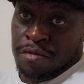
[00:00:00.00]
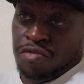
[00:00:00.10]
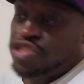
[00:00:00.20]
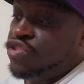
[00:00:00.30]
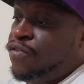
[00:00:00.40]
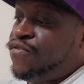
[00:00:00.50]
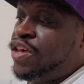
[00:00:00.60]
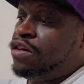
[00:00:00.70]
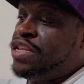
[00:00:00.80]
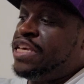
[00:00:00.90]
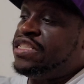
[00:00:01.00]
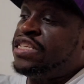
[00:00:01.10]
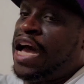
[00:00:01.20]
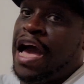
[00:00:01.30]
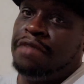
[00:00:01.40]
But you fill these
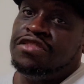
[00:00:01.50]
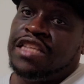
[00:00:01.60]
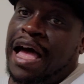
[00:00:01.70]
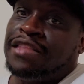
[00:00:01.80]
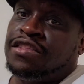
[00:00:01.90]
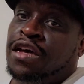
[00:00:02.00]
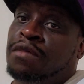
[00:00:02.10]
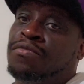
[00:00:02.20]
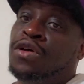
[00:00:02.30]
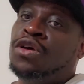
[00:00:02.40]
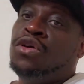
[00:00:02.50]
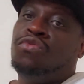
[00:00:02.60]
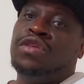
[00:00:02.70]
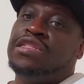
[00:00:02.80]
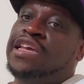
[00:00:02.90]
time slots up
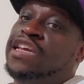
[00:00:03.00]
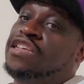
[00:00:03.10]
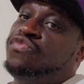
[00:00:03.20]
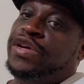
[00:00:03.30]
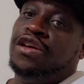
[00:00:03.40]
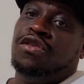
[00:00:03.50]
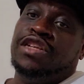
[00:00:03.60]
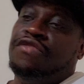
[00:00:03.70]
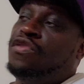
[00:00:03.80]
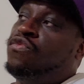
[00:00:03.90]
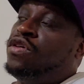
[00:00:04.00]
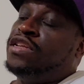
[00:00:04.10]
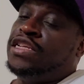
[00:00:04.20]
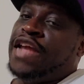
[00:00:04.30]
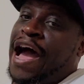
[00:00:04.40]
with things we don't even want
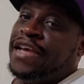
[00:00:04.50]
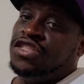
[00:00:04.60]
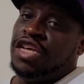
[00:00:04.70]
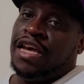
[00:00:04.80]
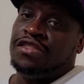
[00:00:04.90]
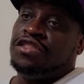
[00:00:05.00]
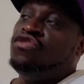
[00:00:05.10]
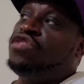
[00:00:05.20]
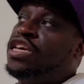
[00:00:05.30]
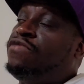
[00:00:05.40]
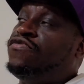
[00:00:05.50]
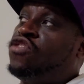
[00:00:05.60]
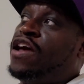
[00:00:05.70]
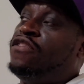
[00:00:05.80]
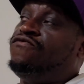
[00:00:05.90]
to digest. You keep
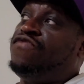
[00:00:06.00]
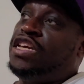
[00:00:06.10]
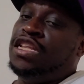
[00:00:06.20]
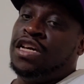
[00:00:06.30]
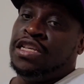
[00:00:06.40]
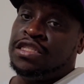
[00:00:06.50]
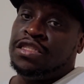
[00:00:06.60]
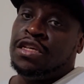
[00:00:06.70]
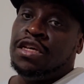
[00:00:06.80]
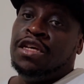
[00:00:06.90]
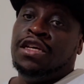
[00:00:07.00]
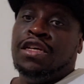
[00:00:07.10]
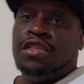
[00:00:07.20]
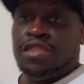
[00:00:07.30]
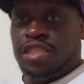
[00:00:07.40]
trying to feed us
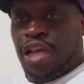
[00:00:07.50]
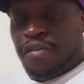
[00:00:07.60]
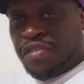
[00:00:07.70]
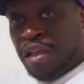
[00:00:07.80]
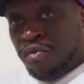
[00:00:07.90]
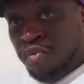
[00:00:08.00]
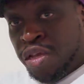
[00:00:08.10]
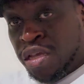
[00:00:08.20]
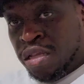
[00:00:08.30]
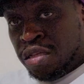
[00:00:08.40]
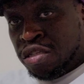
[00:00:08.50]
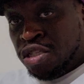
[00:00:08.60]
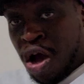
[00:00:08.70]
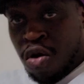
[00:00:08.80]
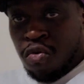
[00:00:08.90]
stuff that we
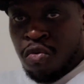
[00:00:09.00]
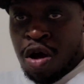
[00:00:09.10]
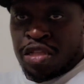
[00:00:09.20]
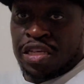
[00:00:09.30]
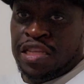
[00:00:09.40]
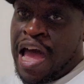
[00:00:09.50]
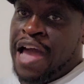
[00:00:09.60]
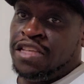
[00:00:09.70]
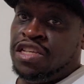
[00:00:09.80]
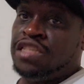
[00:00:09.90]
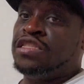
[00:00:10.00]
don't want to digest.